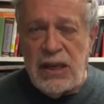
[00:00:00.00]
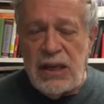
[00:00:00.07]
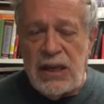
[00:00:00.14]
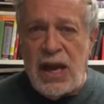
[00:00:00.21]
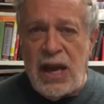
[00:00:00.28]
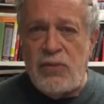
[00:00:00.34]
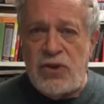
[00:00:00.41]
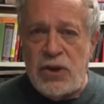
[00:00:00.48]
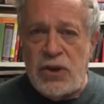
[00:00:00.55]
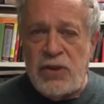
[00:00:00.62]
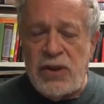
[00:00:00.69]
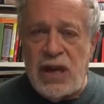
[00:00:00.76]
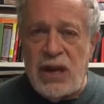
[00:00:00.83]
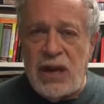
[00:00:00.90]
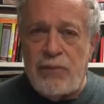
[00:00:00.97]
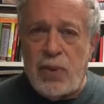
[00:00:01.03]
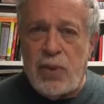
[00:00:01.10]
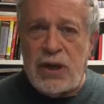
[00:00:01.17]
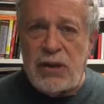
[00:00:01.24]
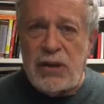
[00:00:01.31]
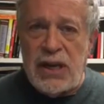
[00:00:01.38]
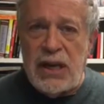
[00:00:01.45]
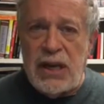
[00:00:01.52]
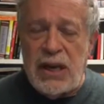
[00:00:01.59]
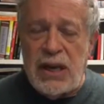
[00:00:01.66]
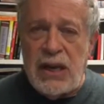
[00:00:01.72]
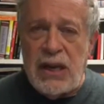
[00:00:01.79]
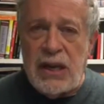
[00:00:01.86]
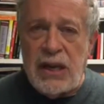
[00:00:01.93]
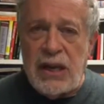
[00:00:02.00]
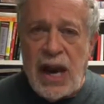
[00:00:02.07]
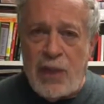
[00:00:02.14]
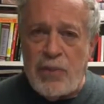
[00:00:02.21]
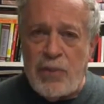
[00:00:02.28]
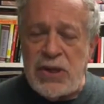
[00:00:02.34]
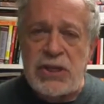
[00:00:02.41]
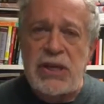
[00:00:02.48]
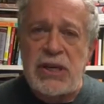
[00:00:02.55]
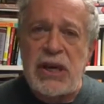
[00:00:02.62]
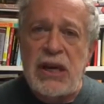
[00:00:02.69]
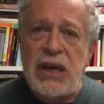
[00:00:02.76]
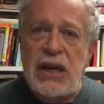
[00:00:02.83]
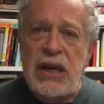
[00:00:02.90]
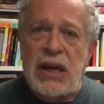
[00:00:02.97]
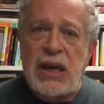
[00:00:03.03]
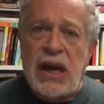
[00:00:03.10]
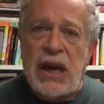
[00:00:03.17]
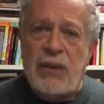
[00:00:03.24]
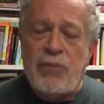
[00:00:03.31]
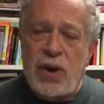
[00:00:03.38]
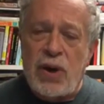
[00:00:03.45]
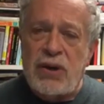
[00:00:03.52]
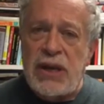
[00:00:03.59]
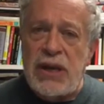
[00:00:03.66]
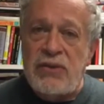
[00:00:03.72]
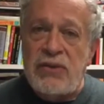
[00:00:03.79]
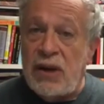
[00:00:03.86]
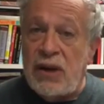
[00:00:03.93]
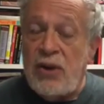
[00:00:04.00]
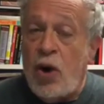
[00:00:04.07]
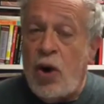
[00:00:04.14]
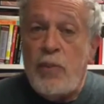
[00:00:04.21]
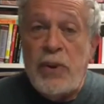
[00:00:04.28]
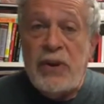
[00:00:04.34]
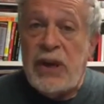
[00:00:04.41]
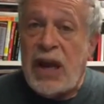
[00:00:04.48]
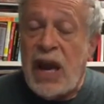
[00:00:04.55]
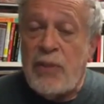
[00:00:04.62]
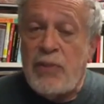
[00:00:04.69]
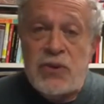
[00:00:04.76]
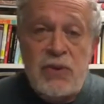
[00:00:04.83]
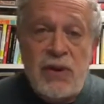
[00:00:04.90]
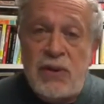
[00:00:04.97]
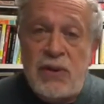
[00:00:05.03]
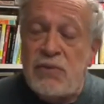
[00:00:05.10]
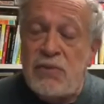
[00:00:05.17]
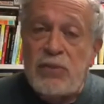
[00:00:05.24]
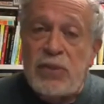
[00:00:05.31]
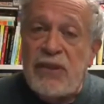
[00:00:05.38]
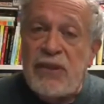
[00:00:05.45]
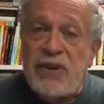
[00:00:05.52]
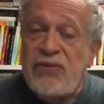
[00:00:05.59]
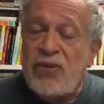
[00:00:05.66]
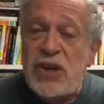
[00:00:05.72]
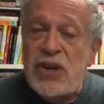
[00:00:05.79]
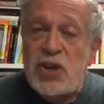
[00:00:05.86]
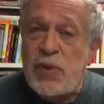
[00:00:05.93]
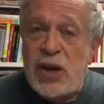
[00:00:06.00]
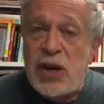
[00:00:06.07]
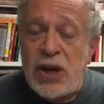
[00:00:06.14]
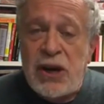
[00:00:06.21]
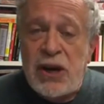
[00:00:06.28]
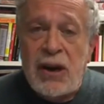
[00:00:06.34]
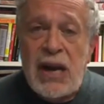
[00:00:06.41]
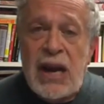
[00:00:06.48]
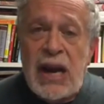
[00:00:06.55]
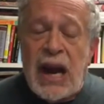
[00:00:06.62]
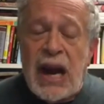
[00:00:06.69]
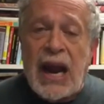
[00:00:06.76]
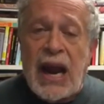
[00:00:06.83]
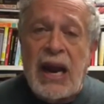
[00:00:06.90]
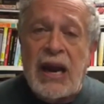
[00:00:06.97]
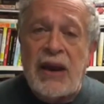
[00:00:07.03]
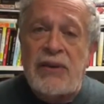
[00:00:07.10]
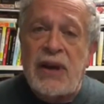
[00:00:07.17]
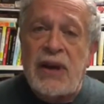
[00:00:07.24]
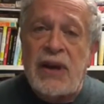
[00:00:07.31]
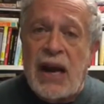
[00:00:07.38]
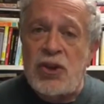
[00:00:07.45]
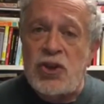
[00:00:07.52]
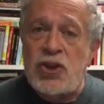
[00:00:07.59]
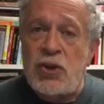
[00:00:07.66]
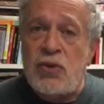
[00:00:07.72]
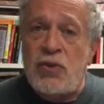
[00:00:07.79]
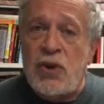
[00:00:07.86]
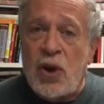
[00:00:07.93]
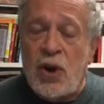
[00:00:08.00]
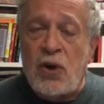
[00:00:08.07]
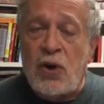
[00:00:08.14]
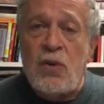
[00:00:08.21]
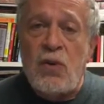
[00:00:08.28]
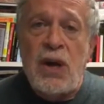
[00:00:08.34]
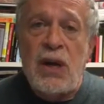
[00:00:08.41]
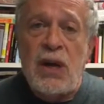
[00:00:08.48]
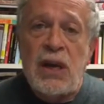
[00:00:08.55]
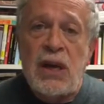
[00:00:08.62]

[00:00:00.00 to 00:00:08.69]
came to the Berkeley campus, and Berkeley did open the campus to him. We believe in free speech here. And as you know,